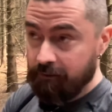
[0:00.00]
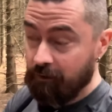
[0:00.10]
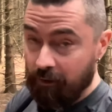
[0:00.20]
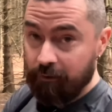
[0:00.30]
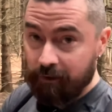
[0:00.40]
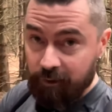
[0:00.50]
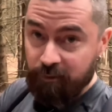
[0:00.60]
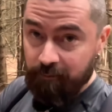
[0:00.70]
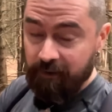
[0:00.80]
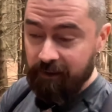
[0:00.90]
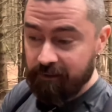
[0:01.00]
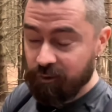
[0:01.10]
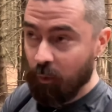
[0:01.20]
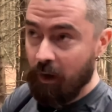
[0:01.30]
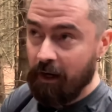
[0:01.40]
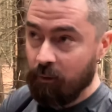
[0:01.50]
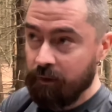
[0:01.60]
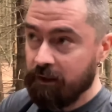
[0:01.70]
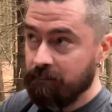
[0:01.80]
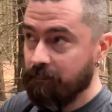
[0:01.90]
No, you're a human being. So why are
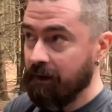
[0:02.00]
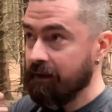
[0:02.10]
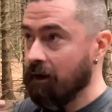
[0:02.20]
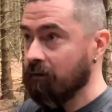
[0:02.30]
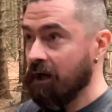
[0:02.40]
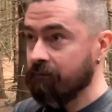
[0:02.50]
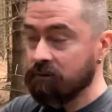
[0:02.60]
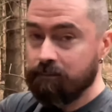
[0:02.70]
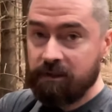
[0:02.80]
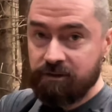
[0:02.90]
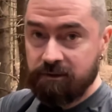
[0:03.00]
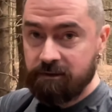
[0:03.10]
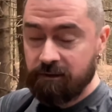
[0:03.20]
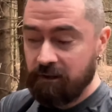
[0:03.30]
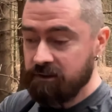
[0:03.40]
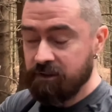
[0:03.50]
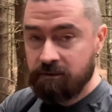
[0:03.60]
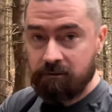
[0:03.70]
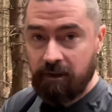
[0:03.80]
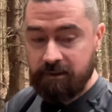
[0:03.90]
we comparing our life with pigeons? It's
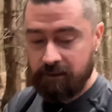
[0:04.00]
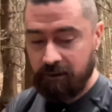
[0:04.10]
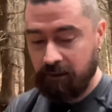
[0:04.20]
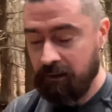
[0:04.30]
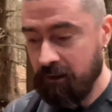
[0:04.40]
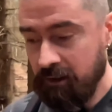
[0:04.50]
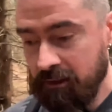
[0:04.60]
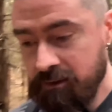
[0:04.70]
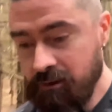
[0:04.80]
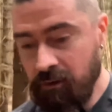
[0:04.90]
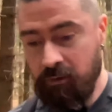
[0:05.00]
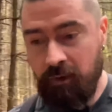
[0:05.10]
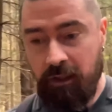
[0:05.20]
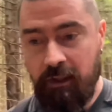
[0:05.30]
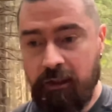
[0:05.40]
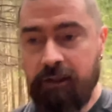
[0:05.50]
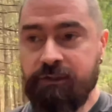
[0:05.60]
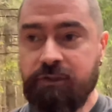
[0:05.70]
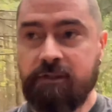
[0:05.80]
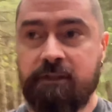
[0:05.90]
just crazy. So it's
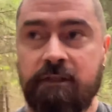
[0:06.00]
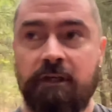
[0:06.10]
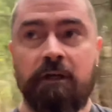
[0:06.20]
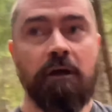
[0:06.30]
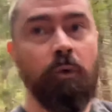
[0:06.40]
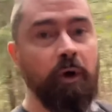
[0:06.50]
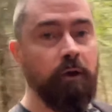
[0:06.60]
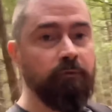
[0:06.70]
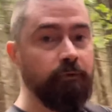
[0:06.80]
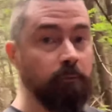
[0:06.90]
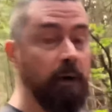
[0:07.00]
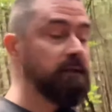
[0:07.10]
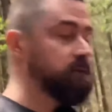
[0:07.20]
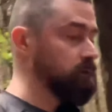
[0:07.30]
just a way of romant-